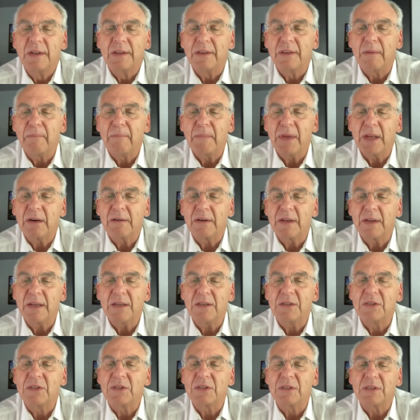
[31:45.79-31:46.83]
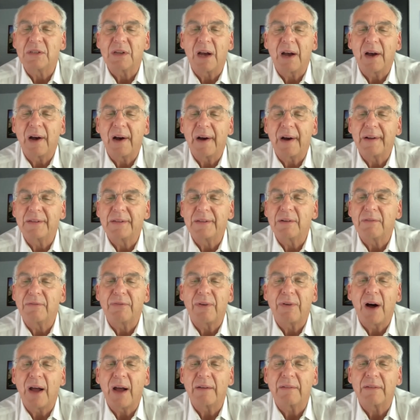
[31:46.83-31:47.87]
the Middle East to
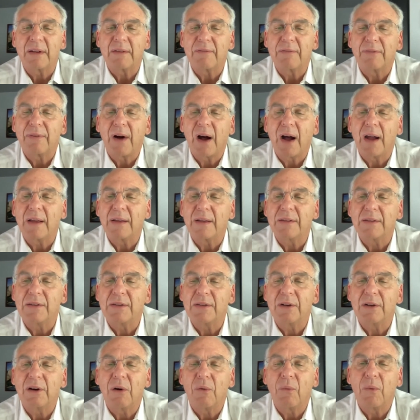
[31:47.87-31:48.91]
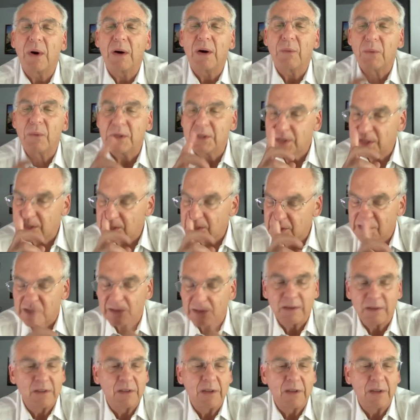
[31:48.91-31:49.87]
finally find, what was this,